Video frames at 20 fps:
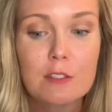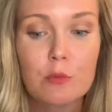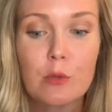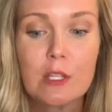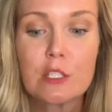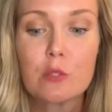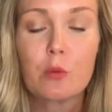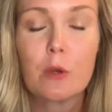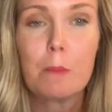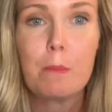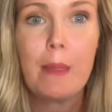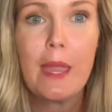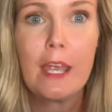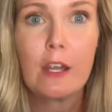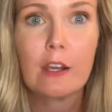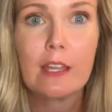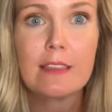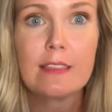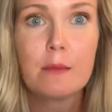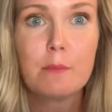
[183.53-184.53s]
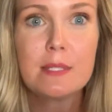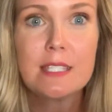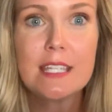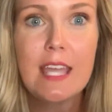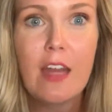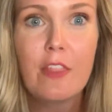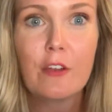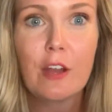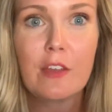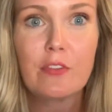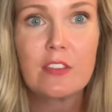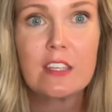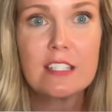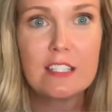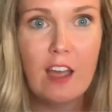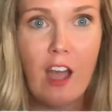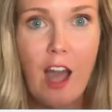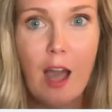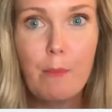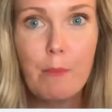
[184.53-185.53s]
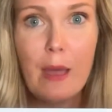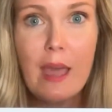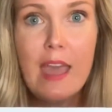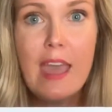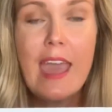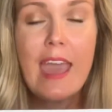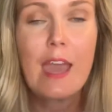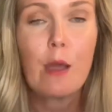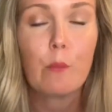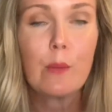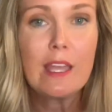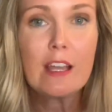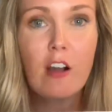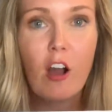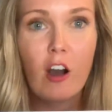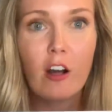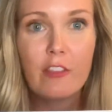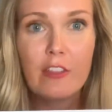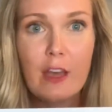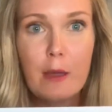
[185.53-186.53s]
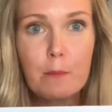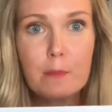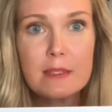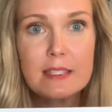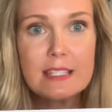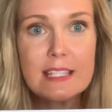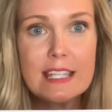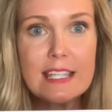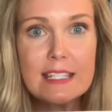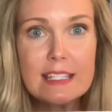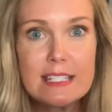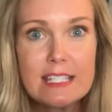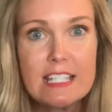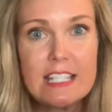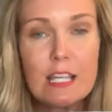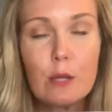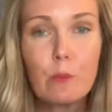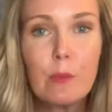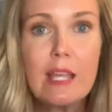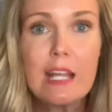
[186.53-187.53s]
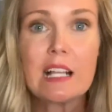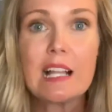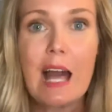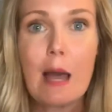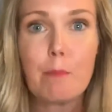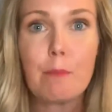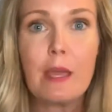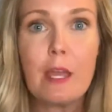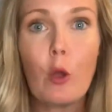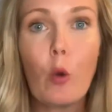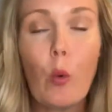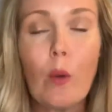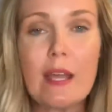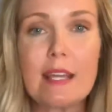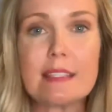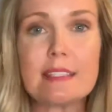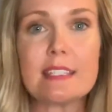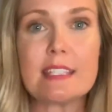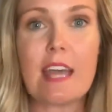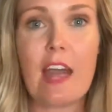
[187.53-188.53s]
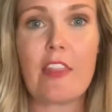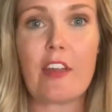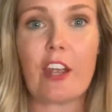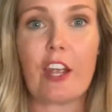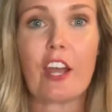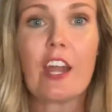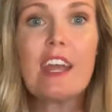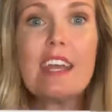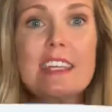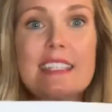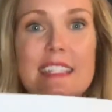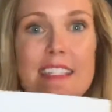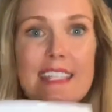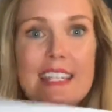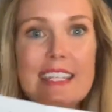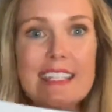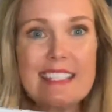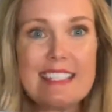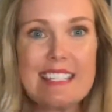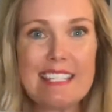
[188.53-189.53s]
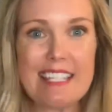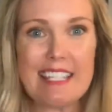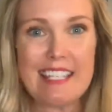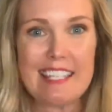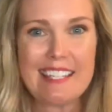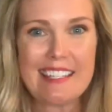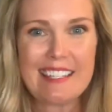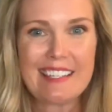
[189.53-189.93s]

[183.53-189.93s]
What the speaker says: which we're pairing them together at the top and we call them TT and we clap it quick together, TT.